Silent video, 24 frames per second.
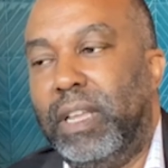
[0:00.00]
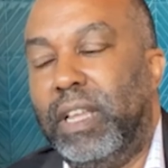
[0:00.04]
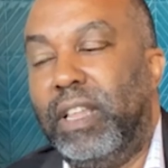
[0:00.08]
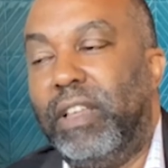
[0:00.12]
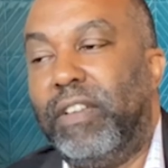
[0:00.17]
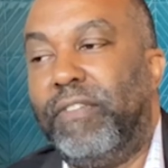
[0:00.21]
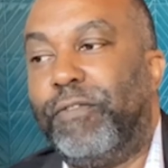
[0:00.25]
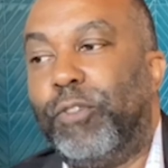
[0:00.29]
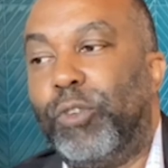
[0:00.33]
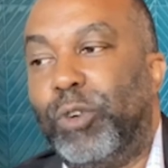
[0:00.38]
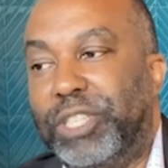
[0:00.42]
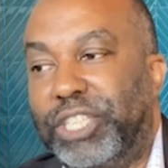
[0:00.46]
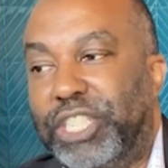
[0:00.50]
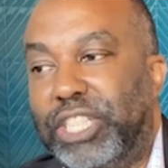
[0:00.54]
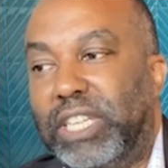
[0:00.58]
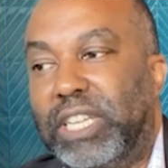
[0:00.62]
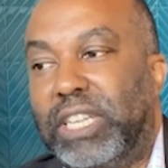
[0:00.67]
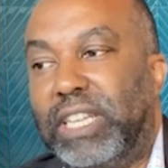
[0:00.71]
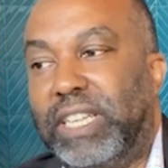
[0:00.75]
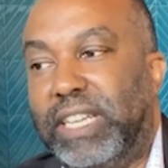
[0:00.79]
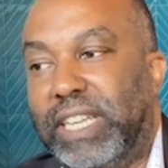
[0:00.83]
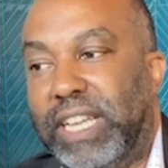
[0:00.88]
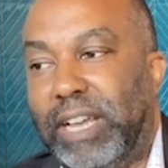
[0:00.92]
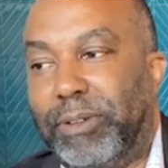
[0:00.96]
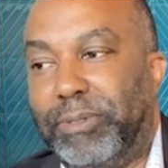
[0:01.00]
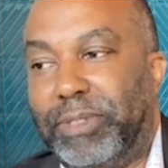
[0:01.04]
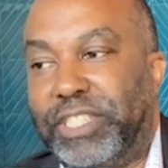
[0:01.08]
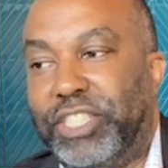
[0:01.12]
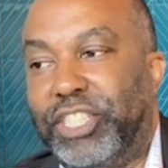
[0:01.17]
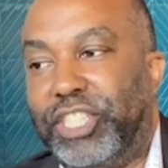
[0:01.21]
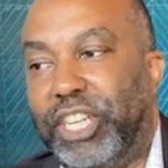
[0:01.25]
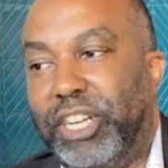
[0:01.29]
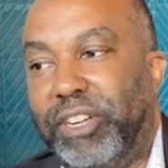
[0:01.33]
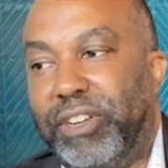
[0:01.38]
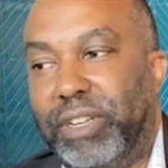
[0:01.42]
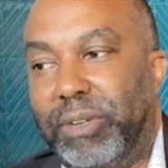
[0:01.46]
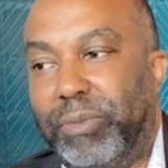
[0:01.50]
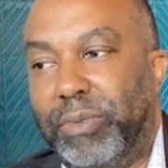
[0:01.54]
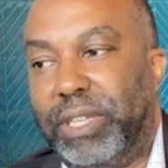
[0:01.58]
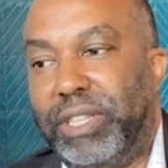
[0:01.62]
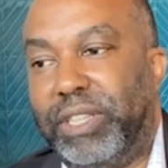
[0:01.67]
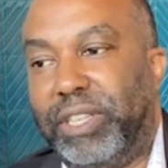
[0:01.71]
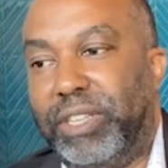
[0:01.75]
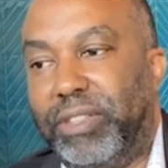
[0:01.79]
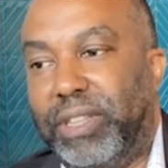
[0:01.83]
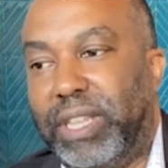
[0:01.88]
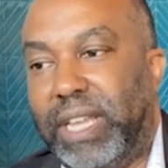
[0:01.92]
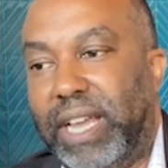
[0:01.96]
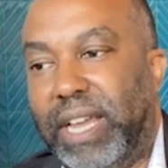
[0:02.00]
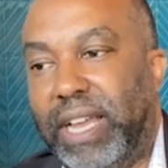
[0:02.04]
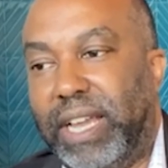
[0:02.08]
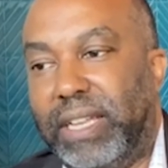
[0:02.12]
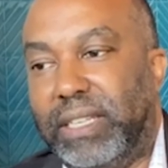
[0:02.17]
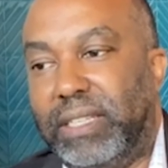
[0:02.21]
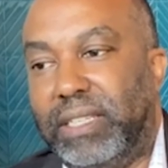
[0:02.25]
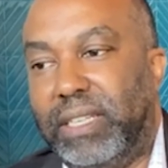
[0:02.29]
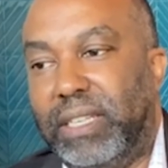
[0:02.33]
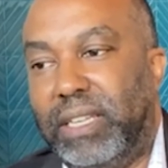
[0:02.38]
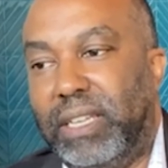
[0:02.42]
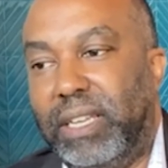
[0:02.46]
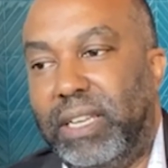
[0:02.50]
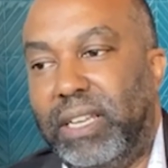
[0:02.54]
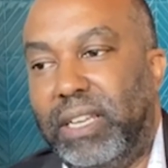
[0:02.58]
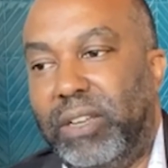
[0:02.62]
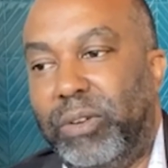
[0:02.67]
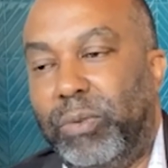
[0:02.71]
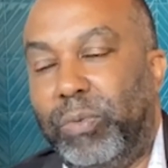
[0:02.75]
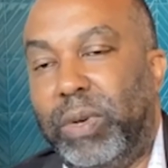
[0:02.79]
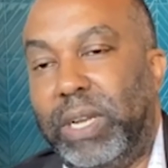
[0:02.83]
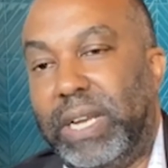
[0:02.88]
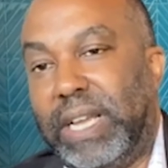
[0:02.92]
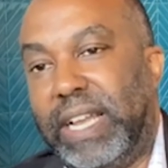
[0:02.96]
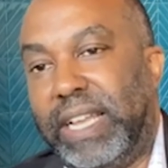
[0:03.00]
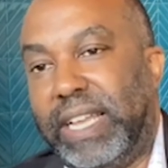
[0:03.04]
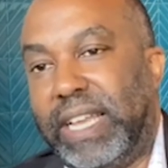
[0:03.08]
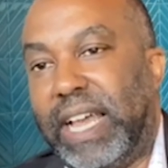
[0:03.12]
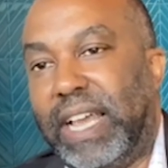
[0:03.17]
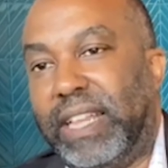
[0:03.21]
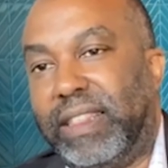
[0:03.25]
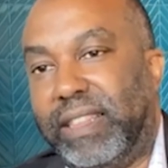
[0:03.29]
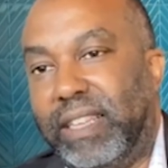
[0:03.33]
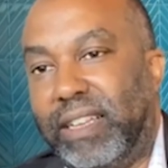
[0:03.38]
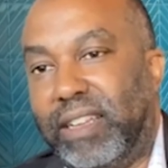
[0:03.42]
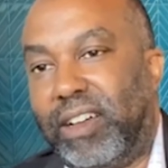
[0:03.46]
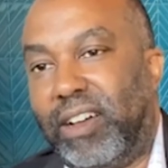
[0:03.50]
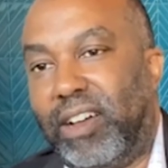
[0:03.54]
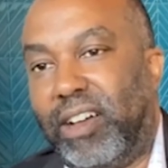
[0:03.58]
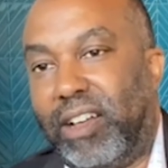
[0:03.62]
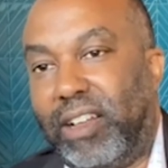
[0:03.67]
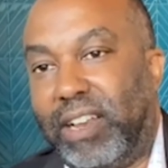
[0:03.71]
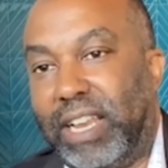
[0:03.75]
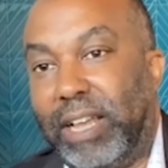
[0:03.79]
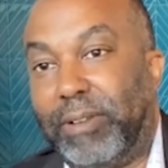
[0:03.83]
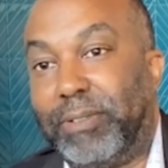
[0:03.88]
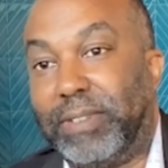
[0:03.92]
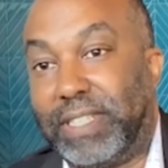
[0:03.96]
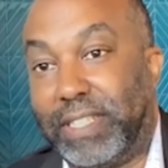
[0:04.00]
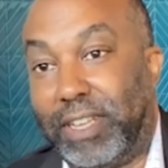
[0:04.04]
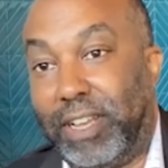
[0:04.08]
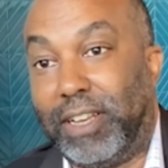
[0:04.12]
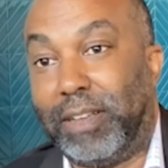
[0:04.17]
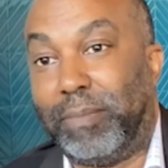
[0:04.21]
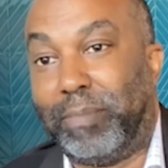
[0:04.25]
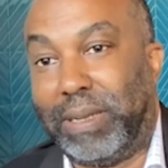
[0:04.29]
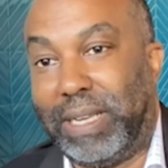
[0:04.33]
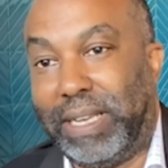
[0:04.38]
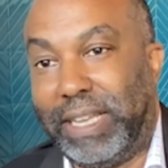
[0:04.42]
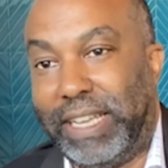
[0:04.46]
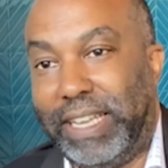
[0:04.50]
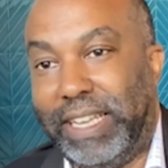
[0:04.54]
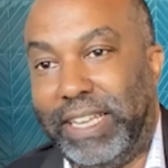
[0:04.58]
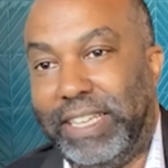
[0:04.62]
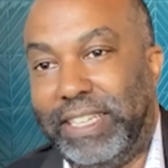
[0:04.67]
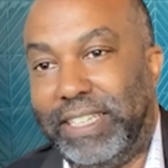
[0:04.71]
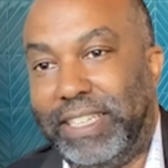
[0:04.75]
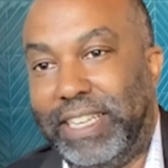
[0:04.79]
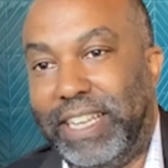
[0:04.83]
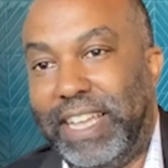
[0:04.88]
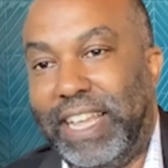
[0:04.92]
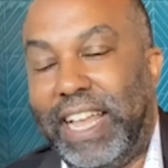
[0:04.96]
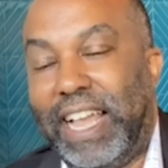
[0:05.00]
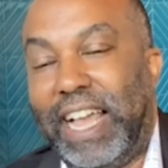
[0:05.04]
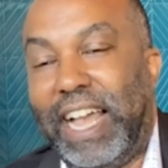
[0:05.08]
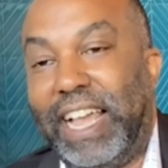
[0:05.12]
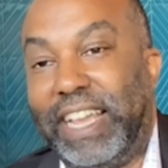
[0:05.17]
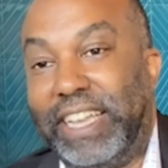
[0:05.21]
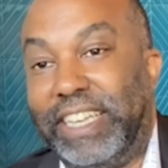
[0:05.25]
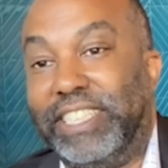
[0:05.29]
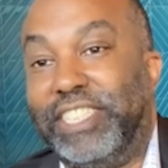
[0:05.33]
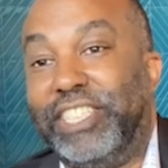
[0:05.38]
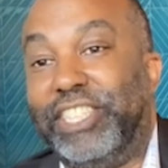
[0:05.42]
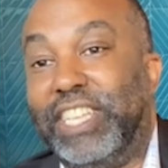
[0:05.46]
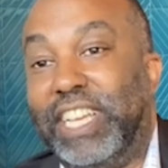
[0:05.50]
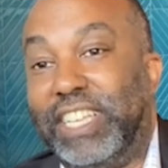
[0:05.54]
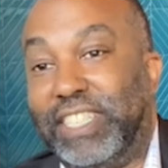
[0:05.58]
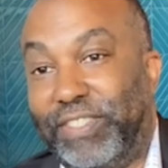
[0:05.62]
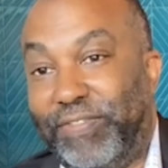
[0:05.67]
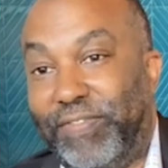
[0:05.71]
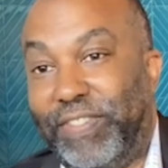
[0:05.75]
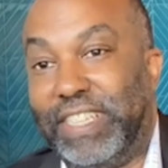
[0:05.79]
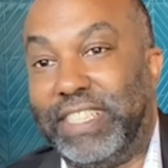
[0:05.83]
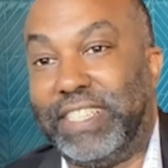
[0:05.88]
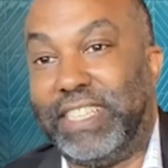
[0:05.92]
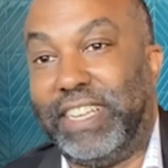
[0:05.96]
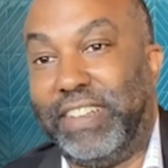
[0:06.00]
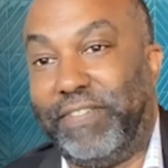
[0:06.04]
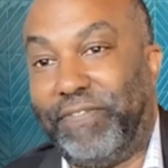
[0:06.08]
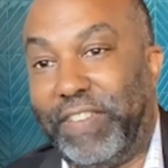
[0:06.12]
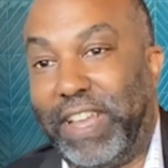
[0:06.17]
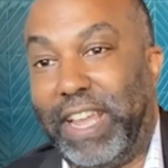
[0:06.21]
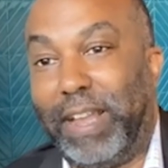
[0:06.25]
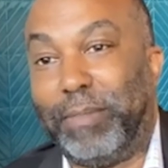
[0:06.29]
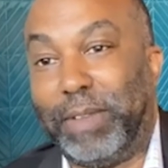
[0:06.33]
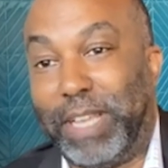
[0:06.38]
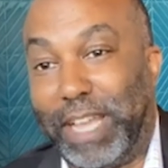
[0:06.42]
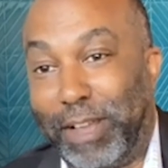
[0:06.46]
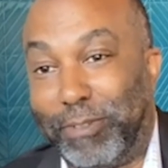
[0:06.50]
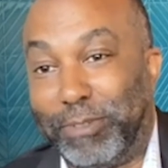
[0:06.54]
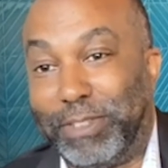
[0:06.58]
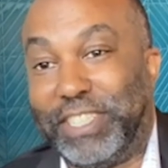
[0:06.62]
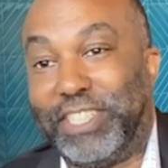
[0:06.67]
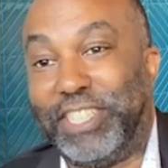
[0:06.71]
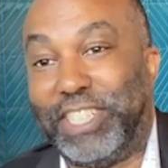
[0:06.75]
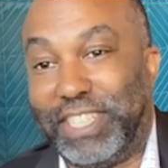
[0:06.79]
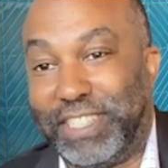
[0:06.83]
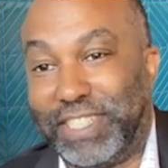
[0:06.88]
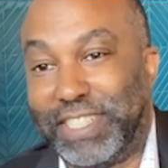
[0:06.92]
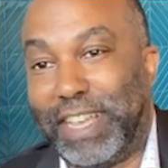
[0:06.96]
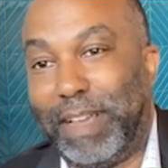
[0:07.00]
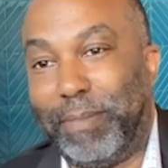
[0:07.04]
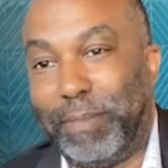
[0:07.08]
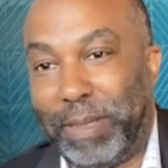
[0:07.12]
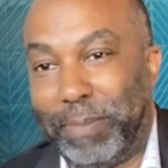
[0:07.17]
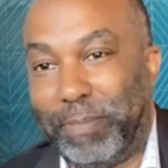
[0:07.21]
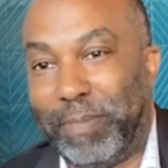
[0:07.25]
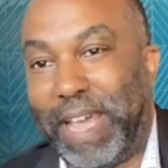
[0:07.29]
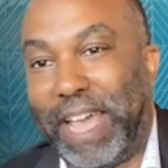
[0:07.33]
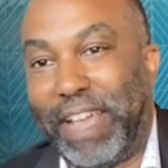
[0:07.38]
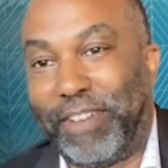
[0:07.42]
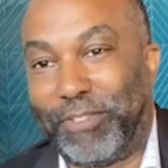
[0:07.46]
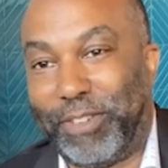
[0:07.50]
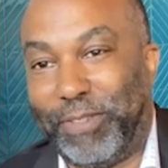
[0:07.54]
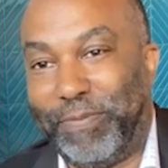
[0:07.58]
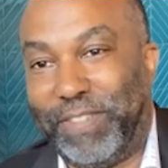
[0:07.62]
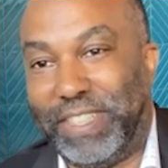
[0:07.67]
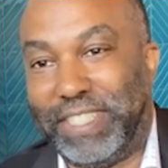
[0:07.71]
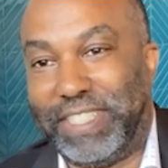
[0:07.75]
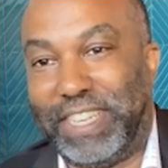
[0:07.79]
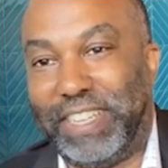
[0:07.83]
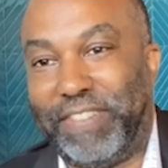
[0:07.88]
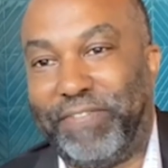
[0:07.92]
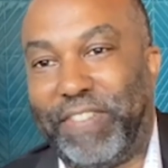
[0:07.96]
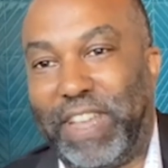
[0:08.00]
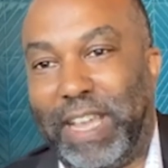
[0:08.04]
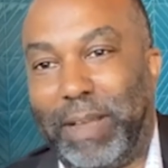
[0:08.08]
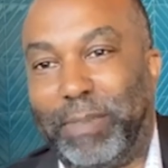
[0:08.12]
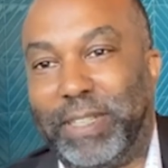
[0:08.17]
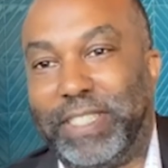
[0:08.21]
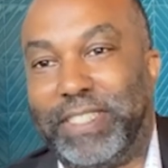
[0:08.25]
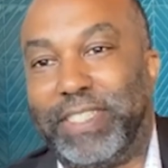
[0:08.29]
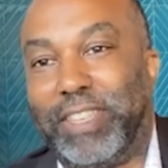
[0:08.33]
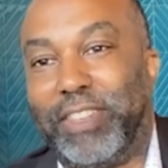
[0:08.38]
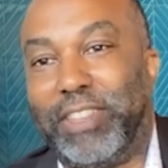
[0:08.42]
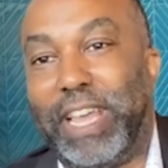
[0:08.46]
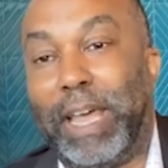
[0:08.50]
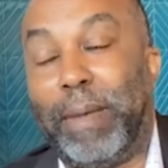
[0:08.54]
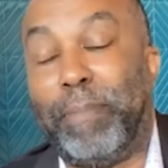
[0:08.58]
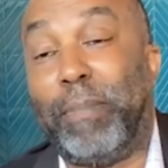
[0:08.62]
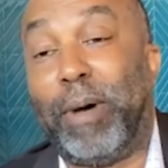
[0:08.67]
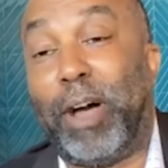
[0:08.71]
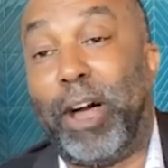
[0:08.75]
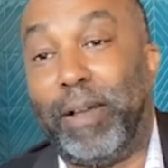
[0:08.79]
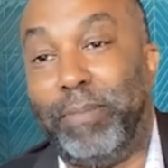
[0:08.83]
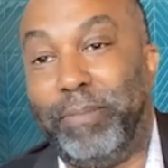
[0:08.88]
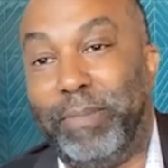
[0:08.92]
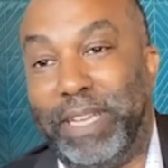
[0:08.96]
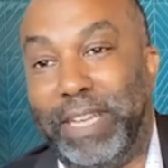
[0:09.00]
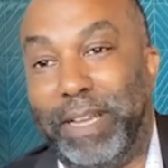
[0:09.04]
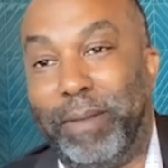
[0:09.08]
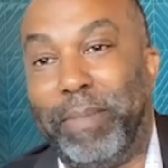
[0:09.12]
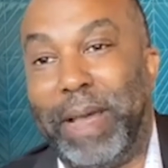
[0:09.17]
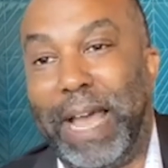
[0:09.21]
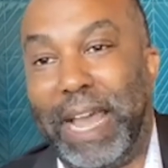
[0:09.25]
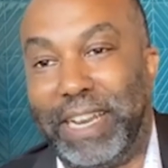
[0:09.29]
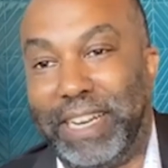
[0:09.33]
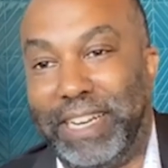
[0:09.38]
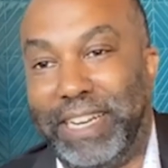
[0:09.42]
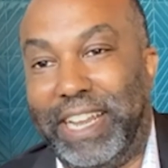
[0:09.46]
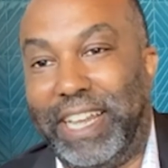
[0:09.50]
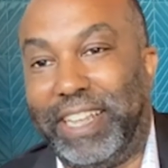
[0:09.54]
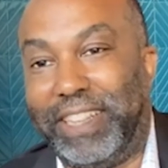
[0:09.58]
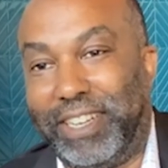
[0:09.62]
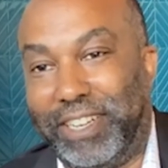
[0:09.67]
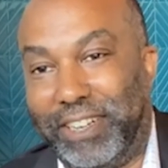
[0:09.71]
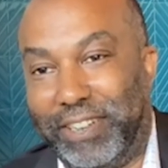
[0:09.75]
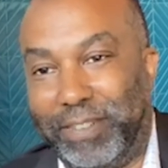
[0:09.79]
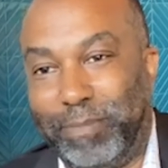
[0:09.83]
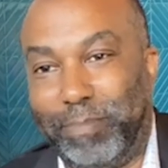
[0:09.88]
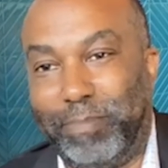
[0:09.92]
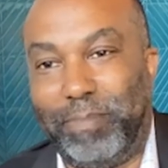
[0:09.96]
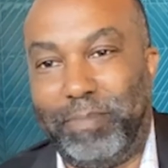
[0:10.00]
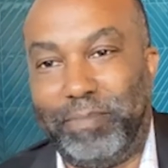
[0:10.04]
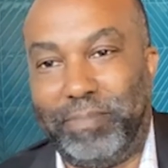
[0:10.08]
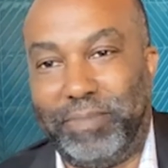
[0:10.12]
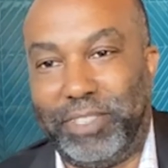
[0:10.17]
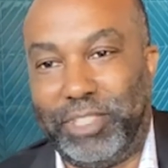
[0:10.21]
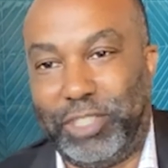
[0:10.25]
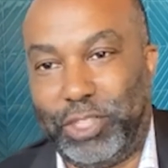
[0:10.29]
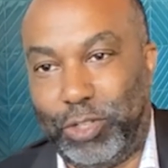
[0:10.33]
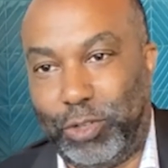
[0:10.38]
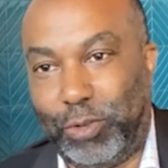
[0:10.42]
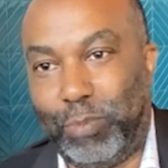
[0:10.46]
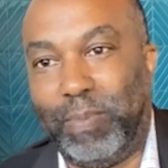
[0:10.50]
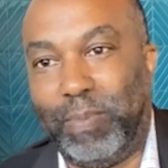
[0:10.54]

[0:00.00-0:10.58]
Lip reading: fortunately, I was sharing with you that when I got the call, I was on a plane. I had just visited family. I was just coming back from visiting family, so that bought me about another 2